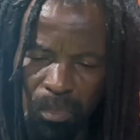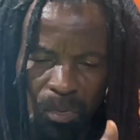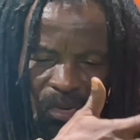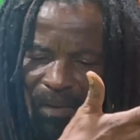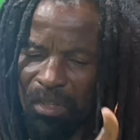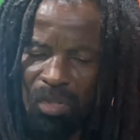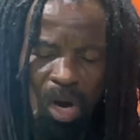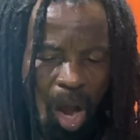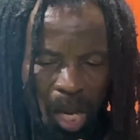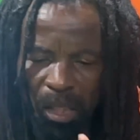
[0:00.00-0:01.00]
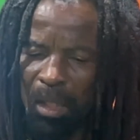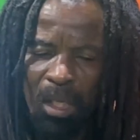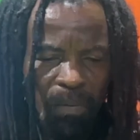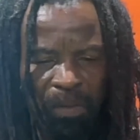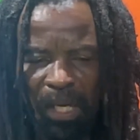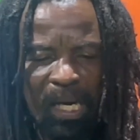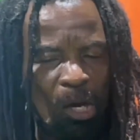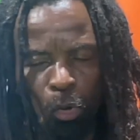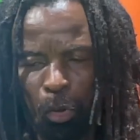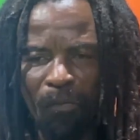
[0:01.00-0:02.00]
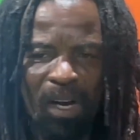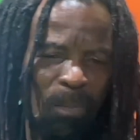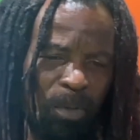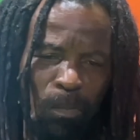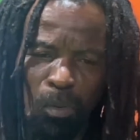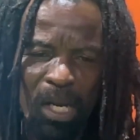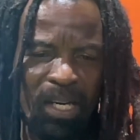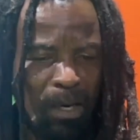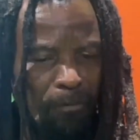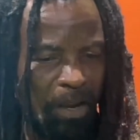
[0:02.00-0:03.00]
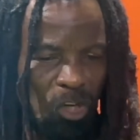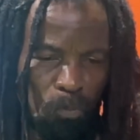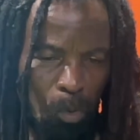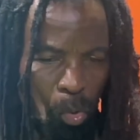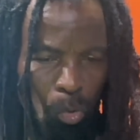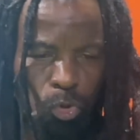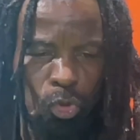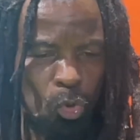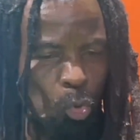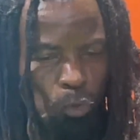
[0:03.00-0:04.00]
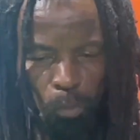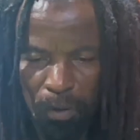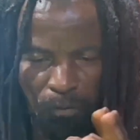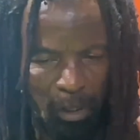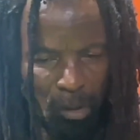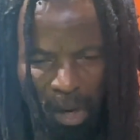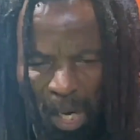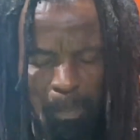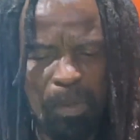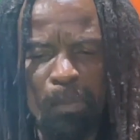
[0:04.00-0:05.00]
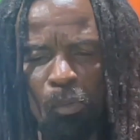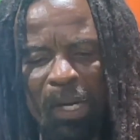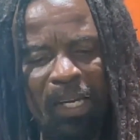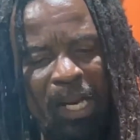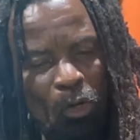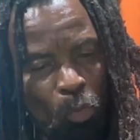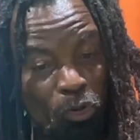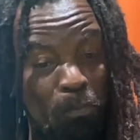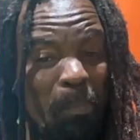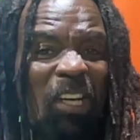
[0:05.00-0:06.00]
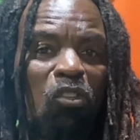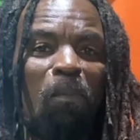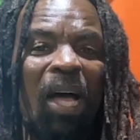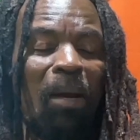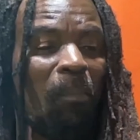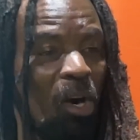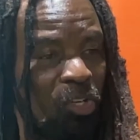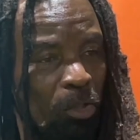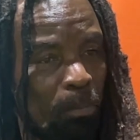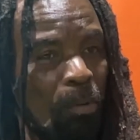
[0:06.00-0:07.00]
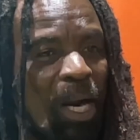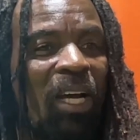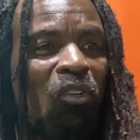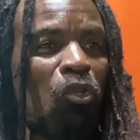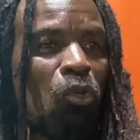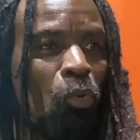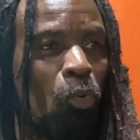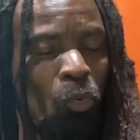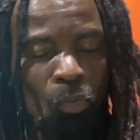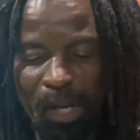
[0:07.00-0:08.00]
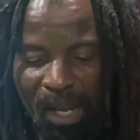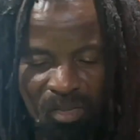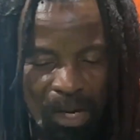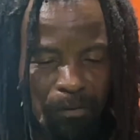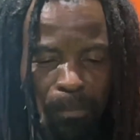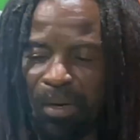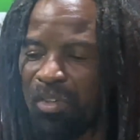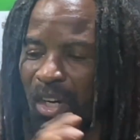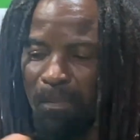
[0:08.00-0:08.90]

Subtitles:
Travis Scott, and a whole lot of other people, and then Firstborn too, who's produced for a lot of people, and then it was mixed by Marshall Bryant too, who does stuff for Mary J.